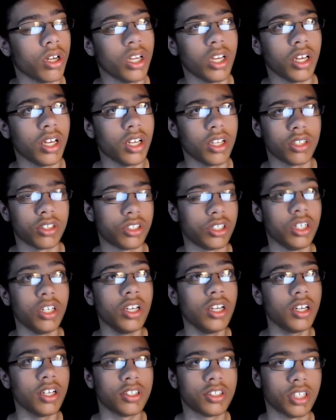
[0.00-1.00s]
It she
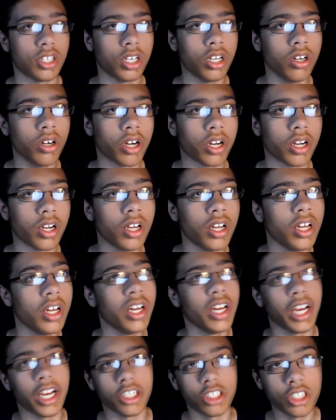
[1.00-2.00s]
needed to hear it. And